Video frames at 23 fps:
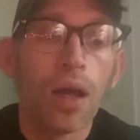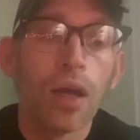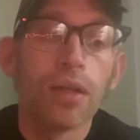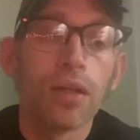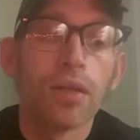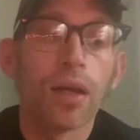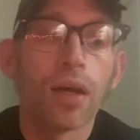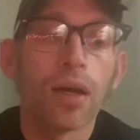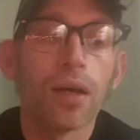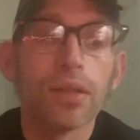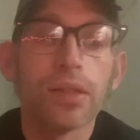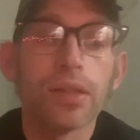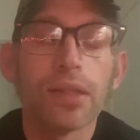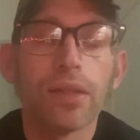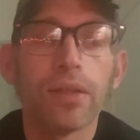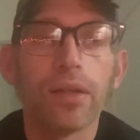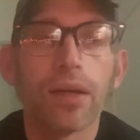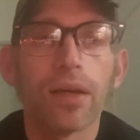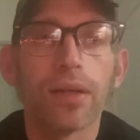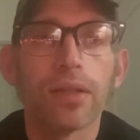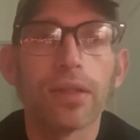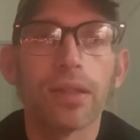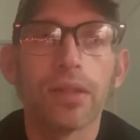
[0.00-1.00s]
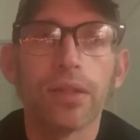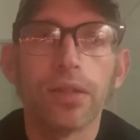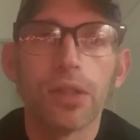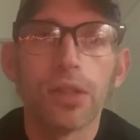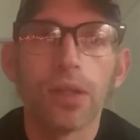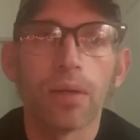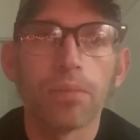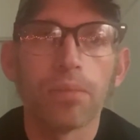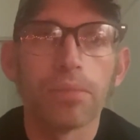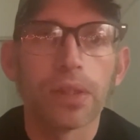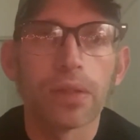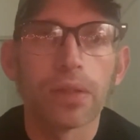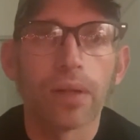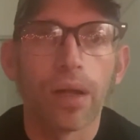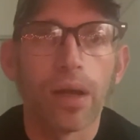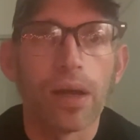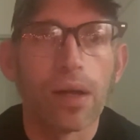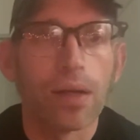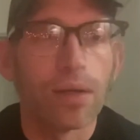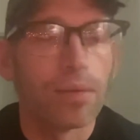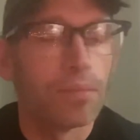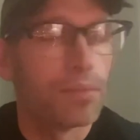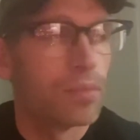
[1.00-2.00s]
Tons of jump
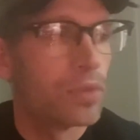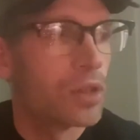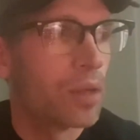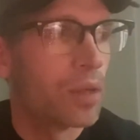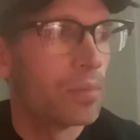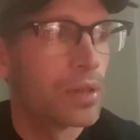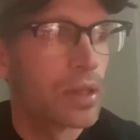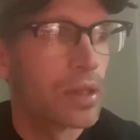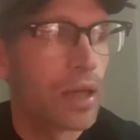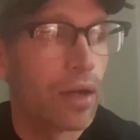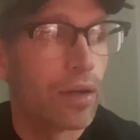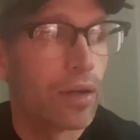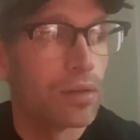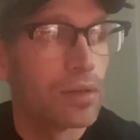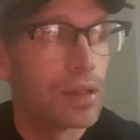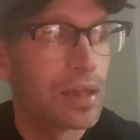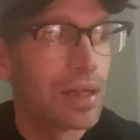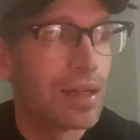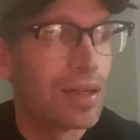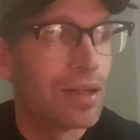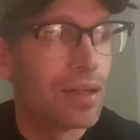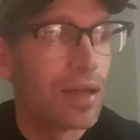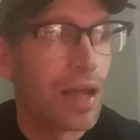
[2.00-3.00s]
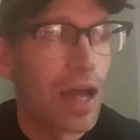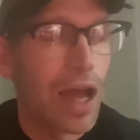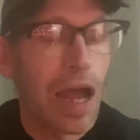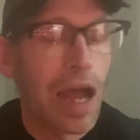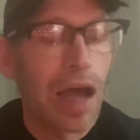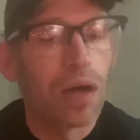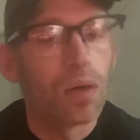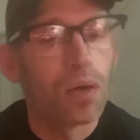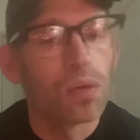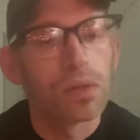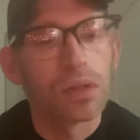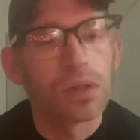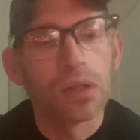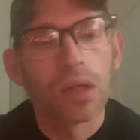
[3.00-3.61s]
scares in the house.